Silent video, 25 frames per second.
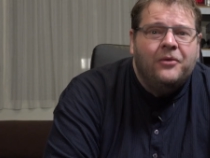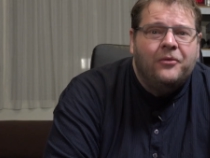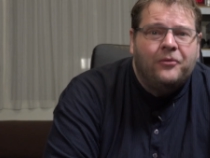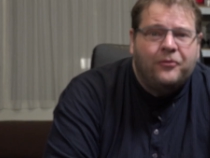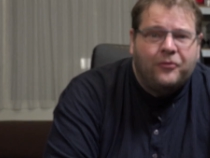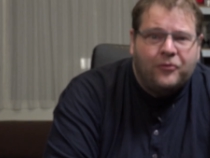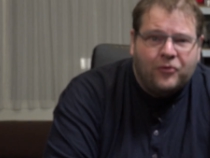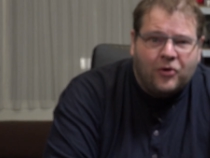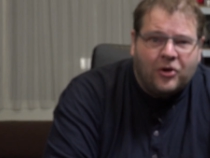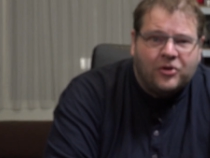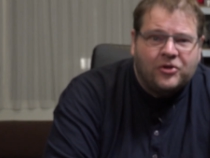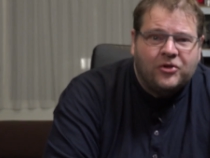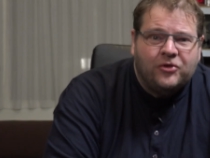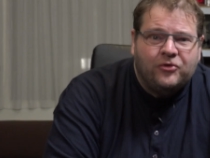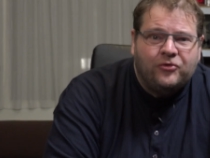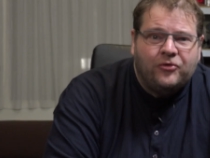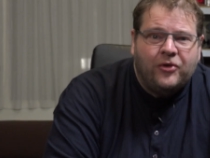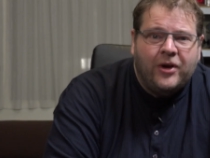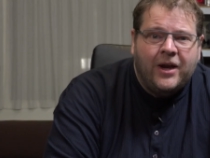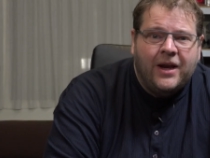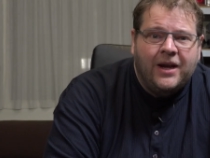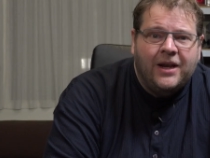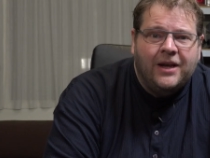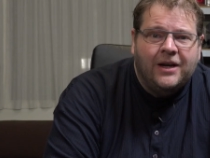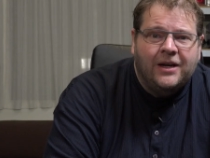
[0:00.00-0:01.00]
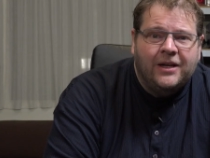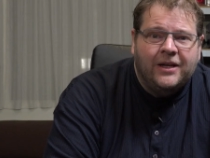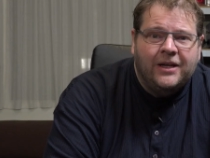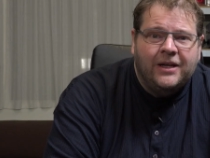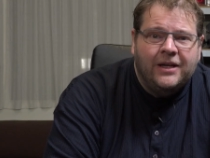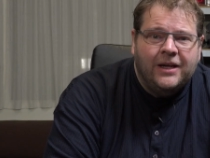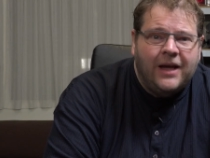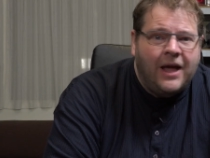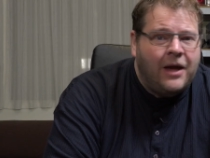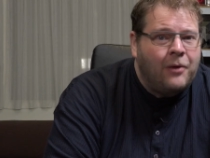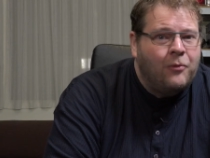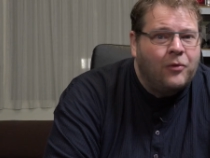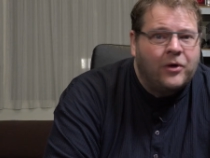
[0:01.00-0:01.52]

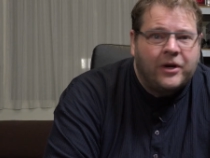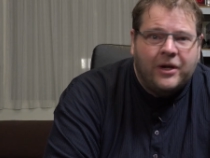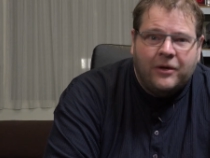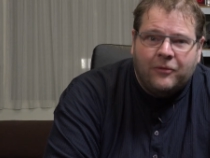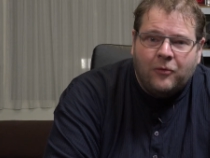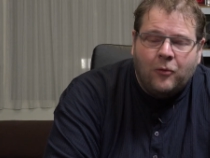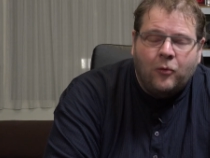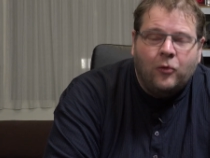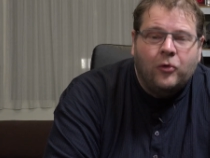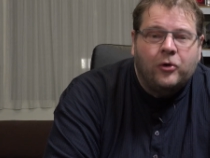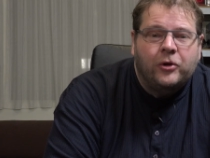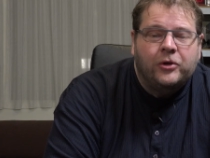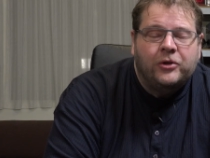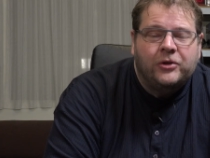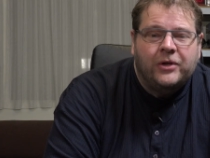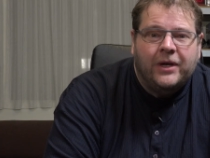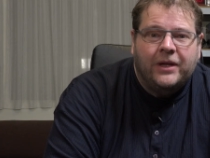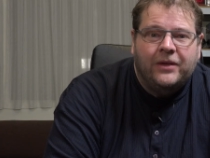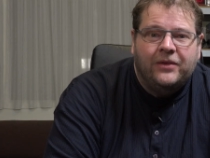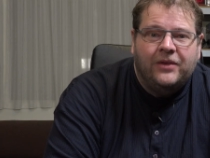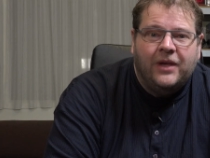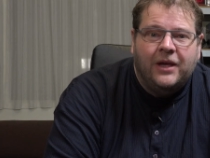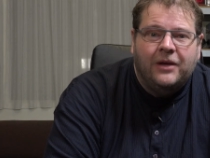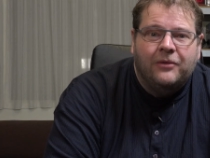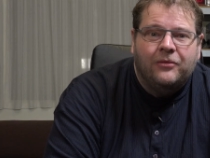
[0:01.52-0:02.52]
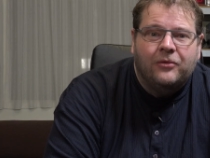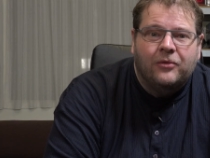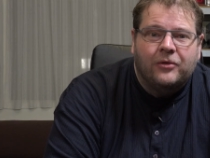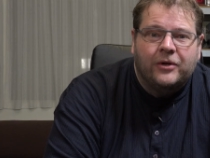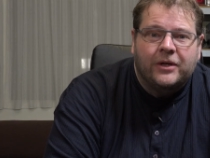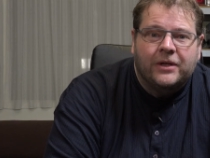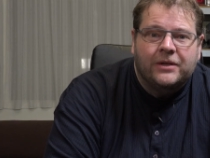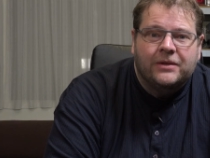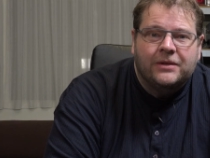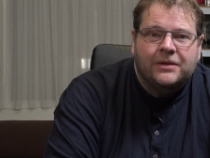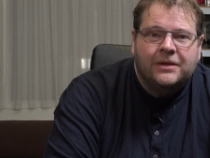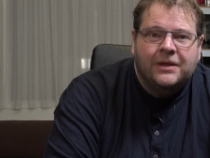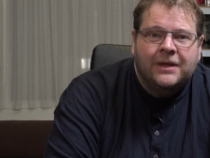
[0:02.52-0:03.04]
frustratingly, and whatever word you can think for
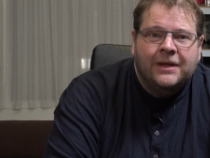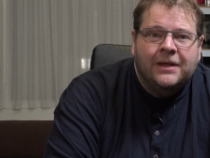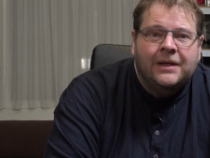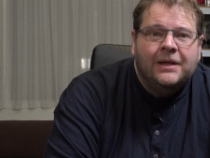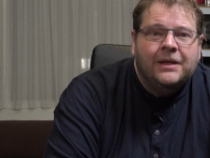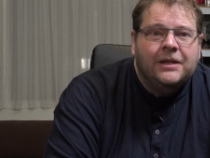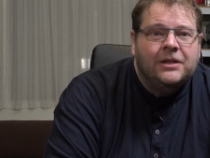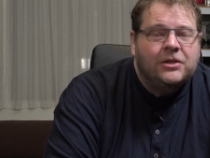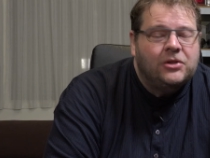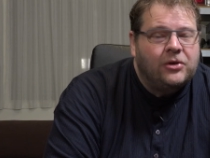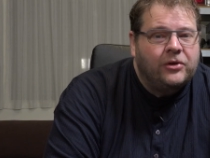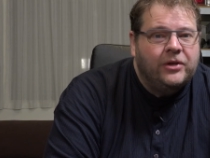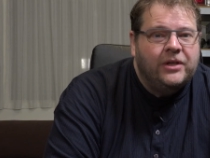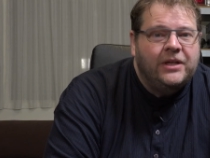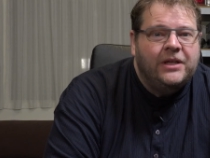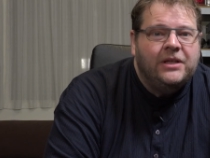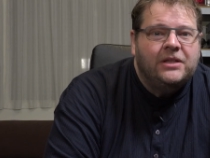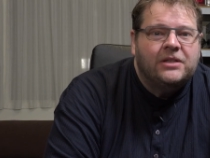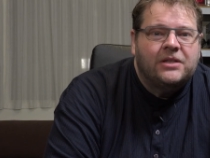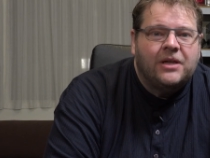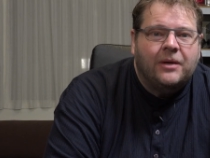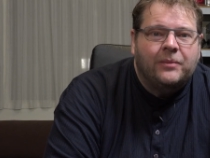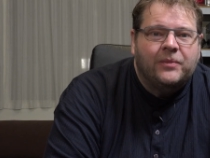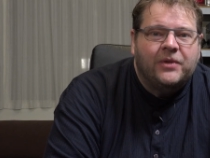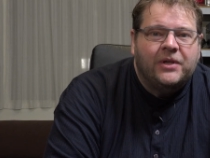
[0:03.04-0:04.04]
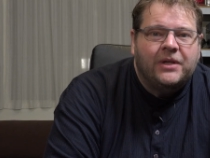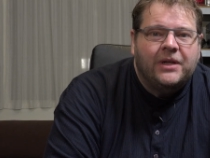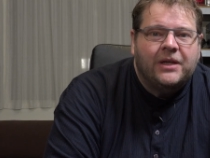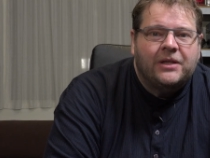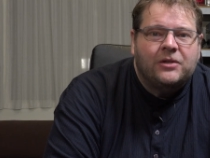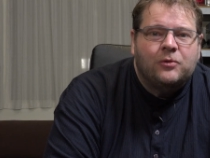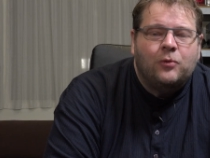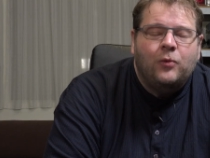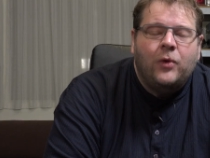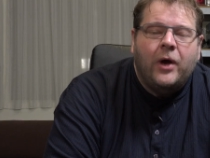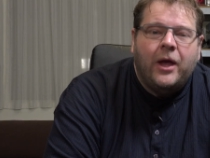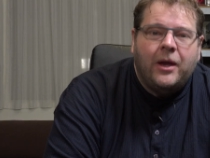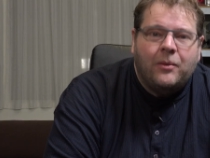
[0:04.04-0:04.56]
it. So you need something
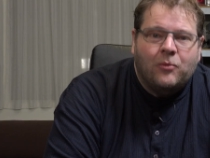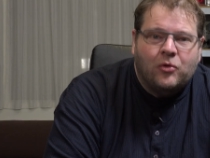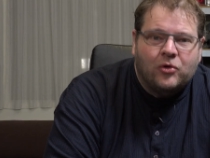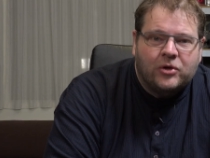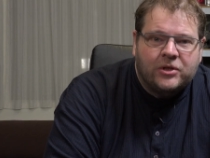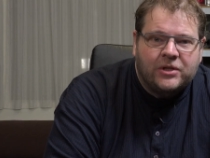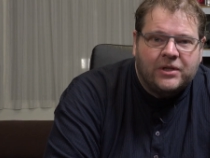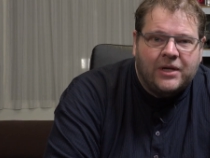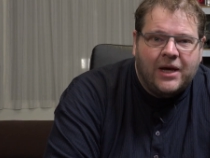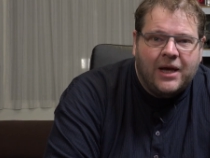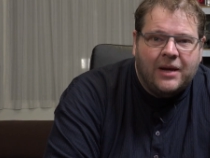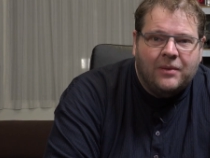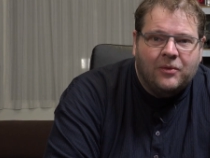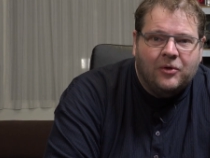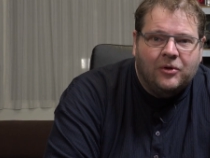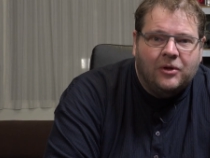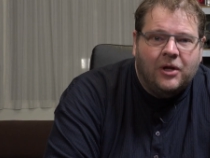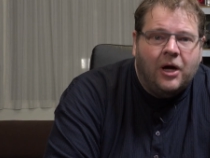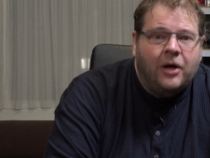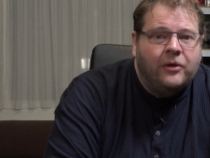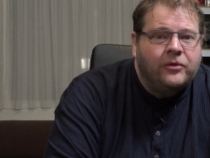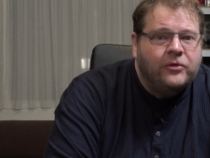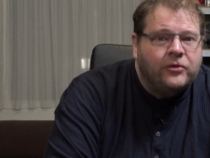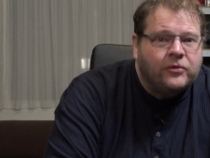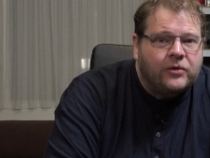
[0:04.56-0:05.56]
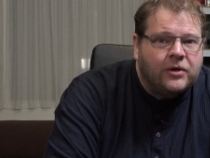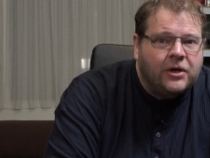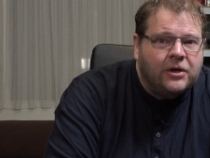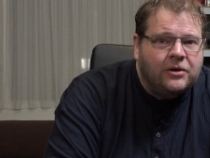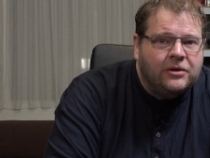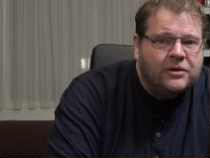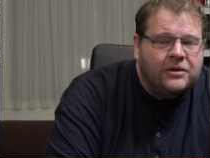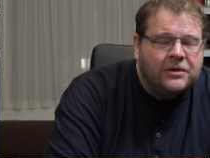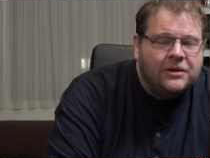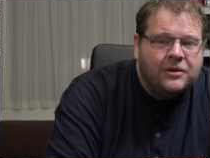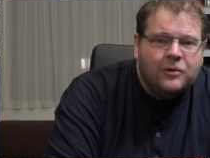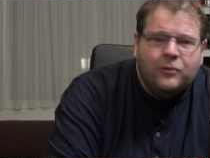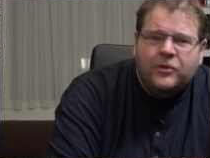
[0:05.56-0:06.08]
that's way more stable. On the
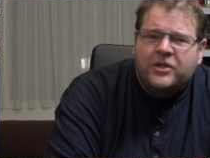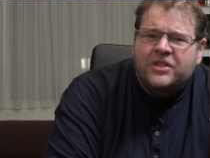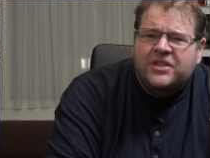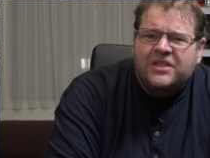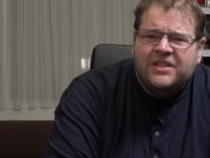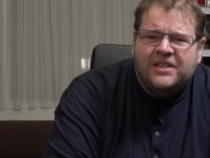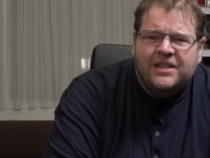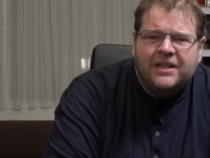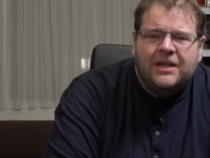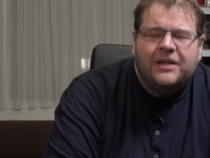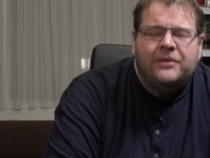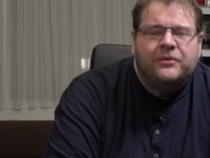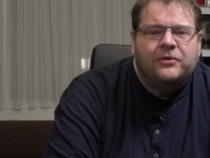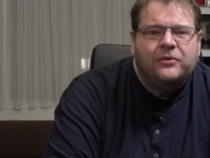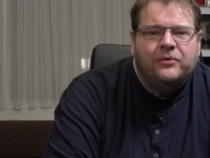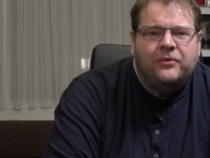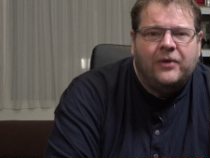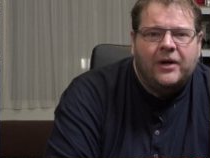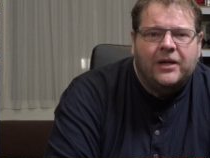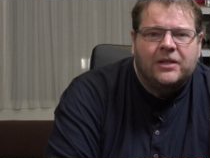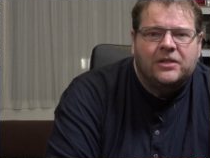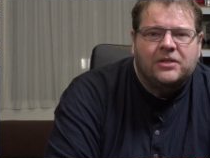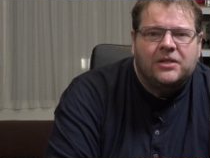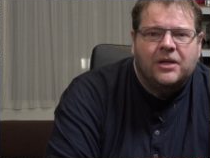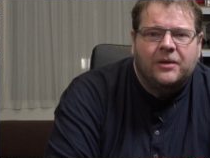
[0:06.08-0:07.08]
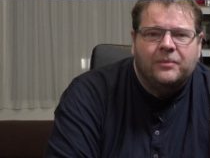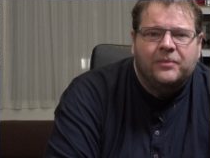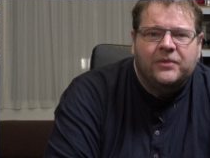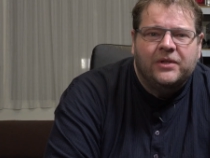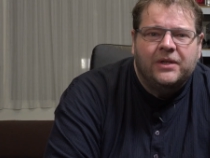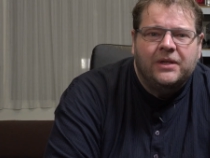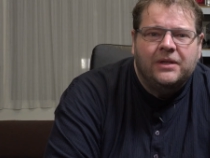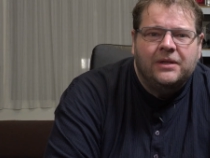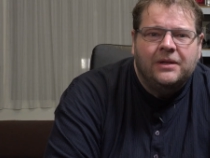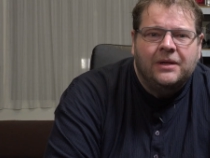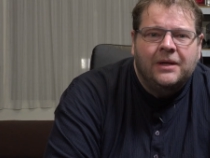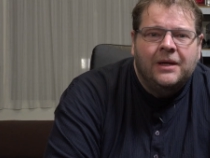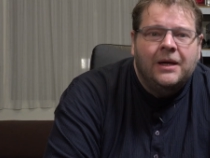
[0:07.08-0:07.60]
road, we still have to find
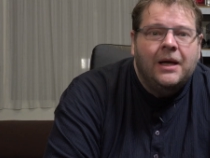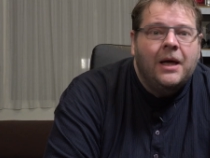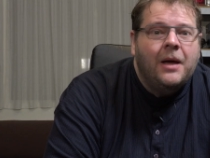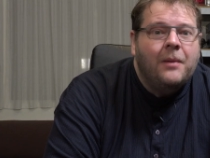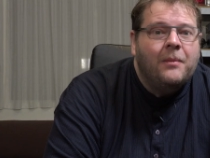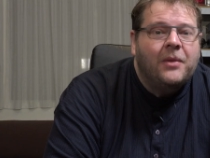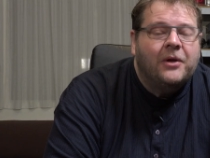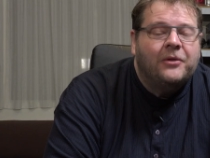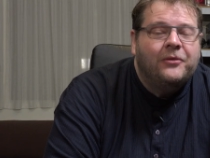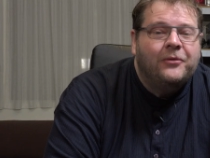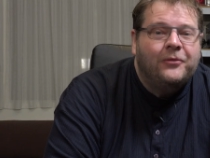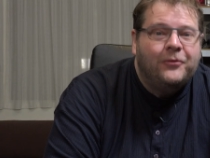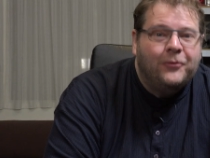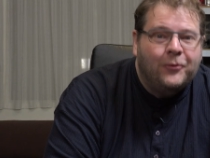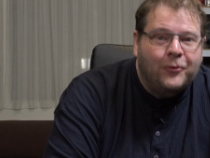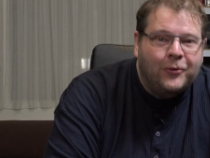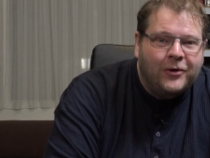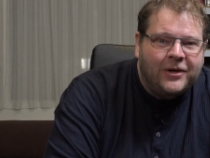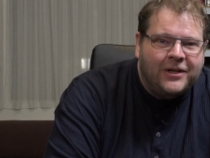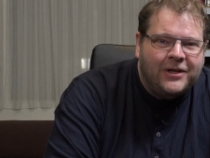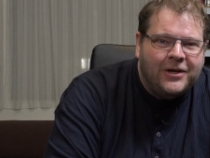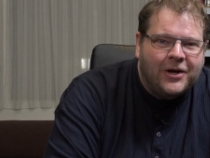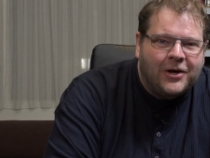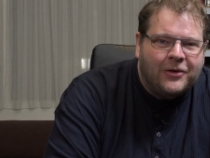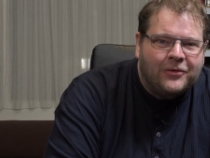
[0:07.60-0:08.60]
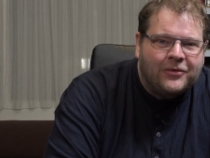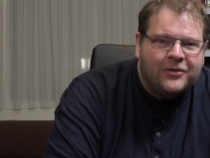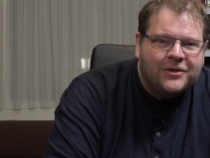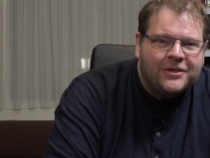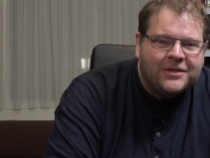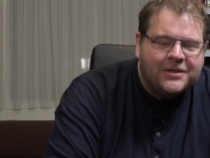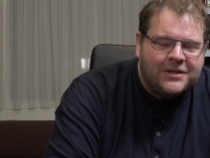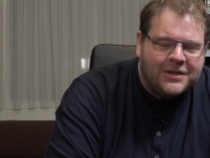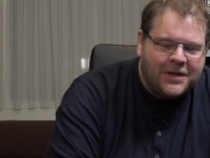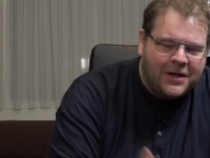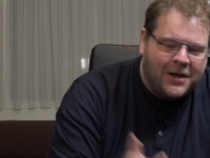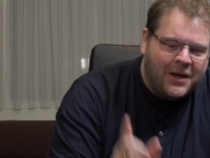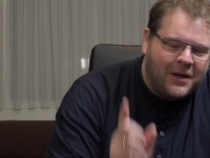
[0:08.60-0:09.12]
something, but for the
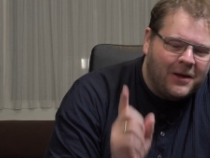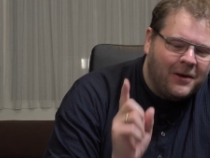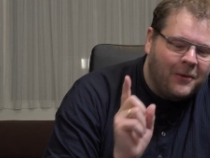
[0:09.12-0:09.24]
office,